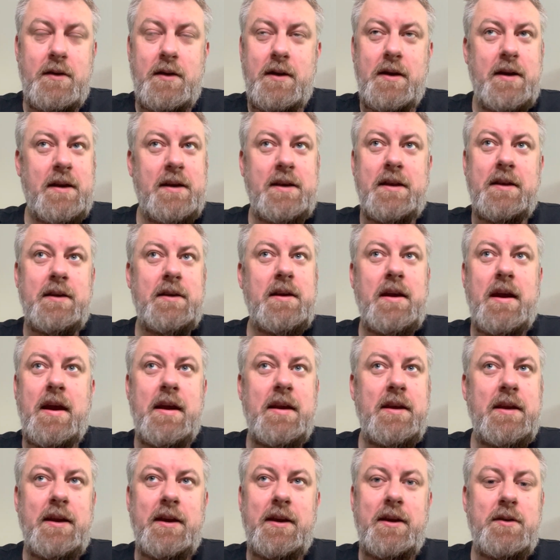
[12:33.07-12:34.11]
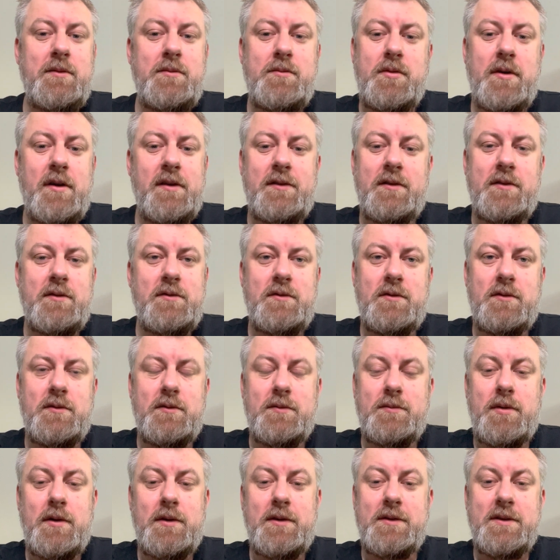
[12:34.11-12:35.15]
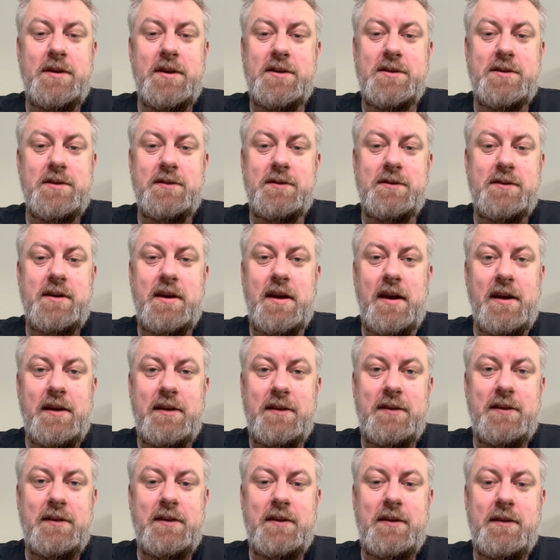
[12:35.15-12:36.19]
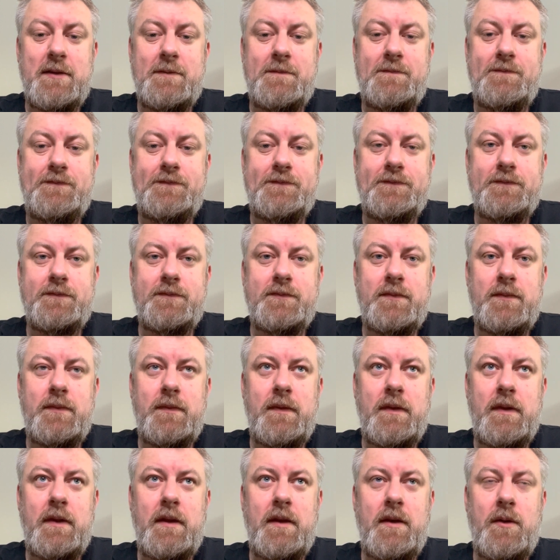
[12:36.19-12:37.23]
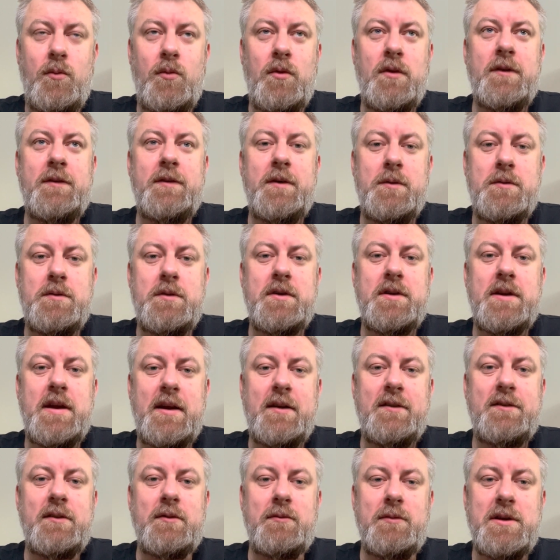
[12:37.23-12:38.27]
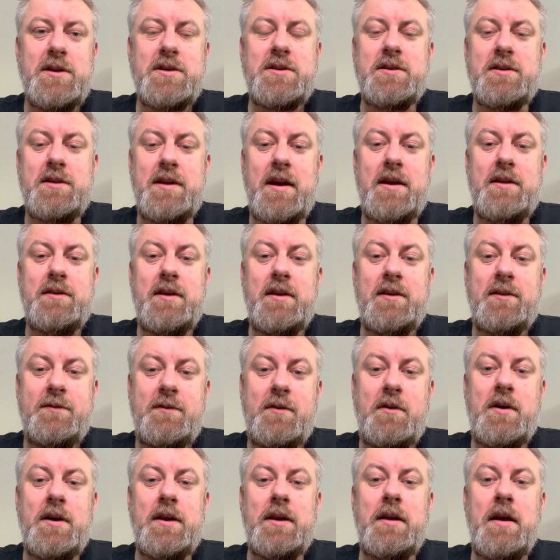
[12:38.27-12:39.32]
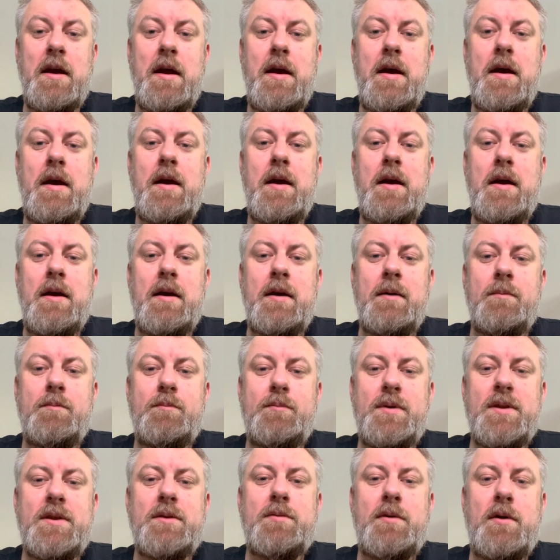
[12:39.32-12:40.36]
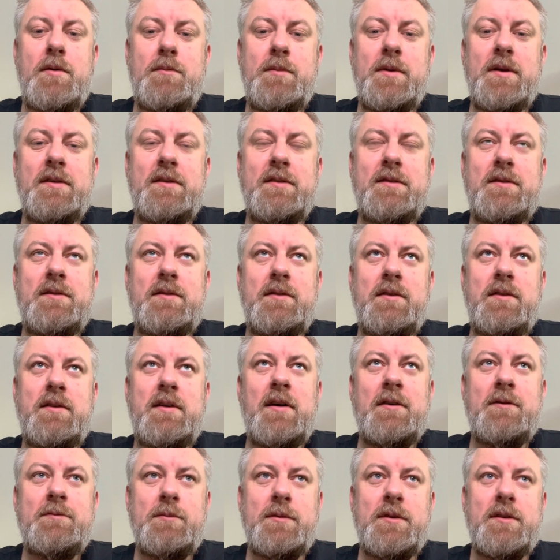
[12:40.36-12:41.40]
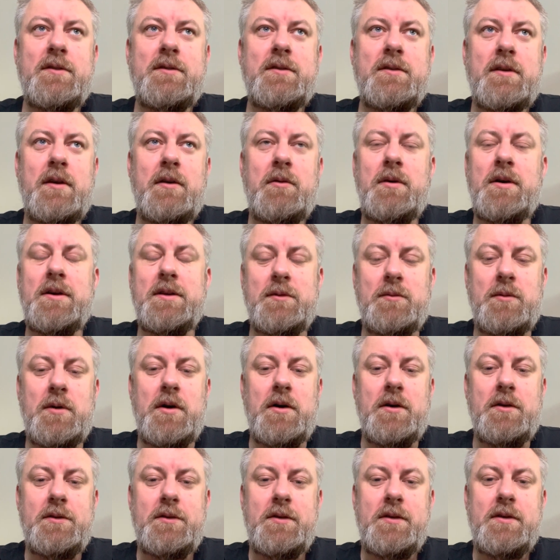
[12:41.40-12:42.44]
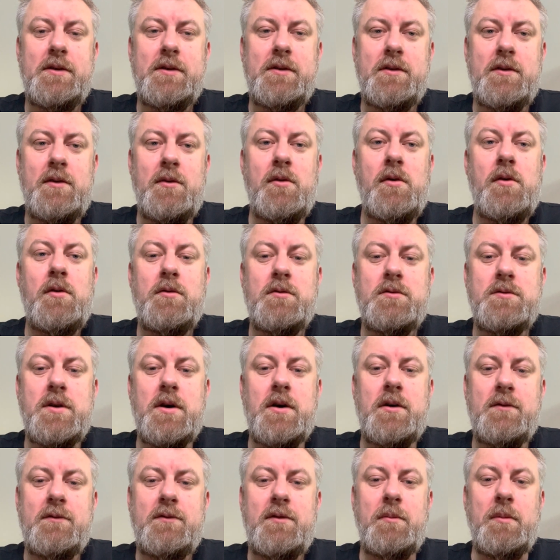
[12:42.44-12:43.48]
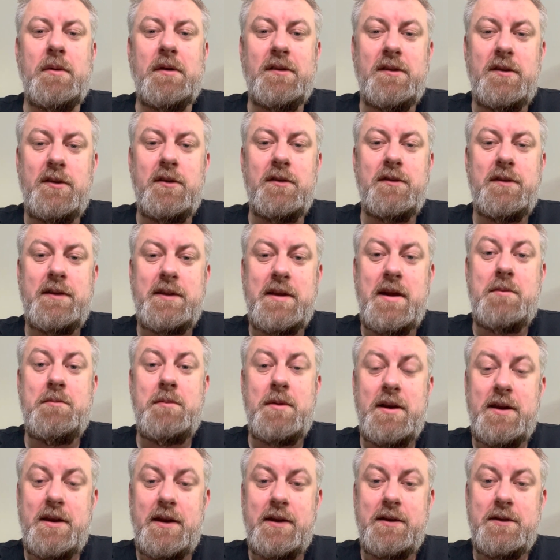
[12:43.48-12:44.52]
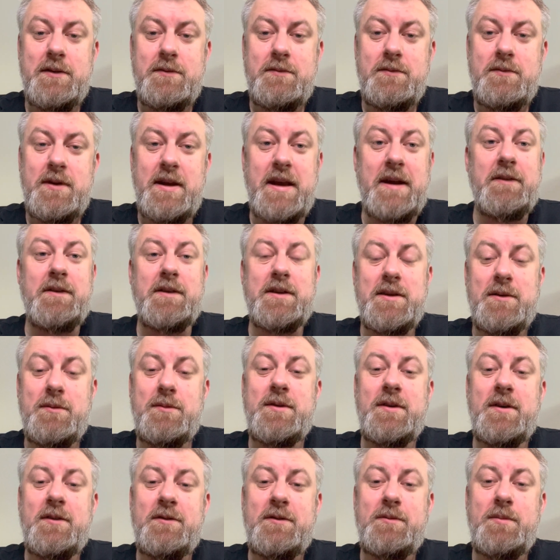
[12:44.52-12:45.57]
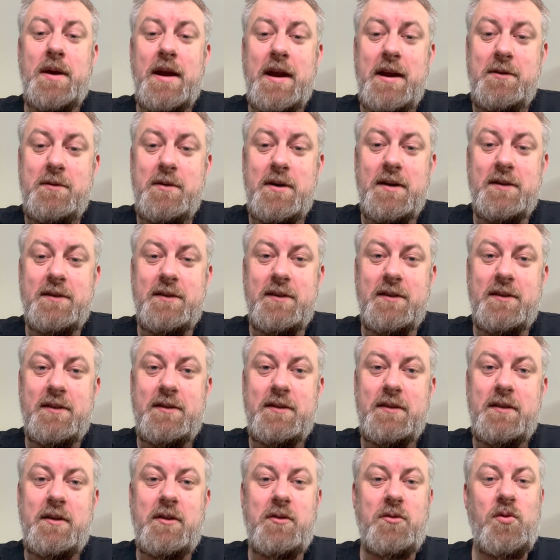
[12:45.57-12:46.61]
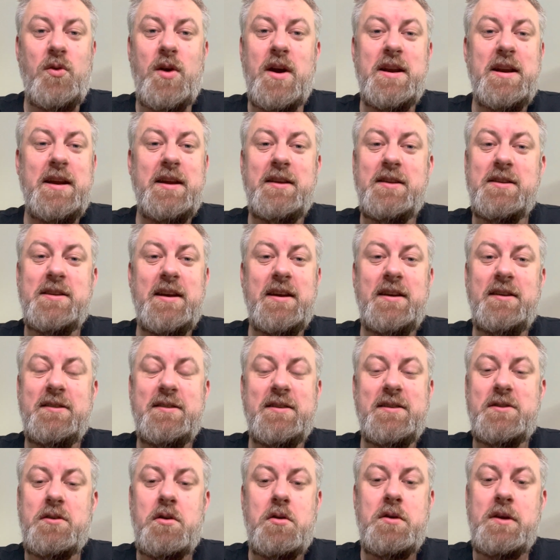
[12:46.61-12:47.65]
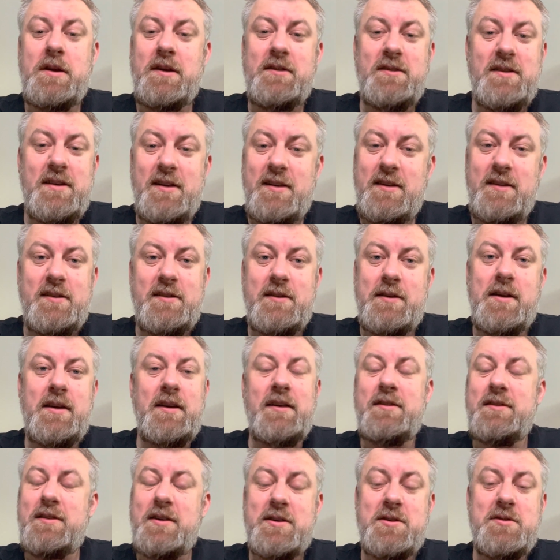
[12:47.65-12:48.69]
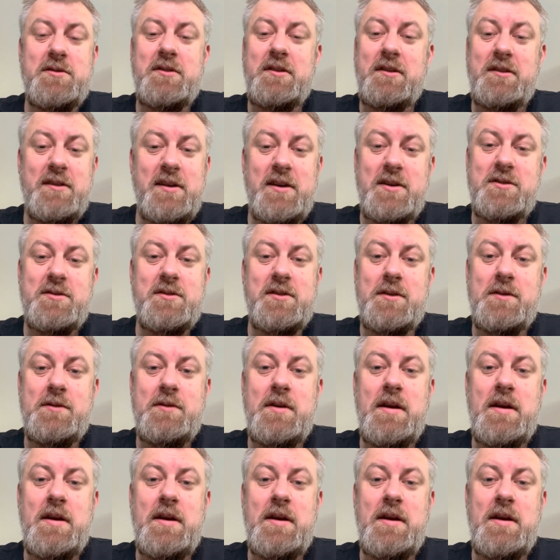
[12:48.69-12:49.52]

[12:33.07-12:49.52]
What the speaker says: and in any president or politician's case, well, if you want to tax the rich and that's fine. But the problem is, governments around the world are all known for misusing that money, giving themselves pay rises, granting things that don't exist, etc., etc.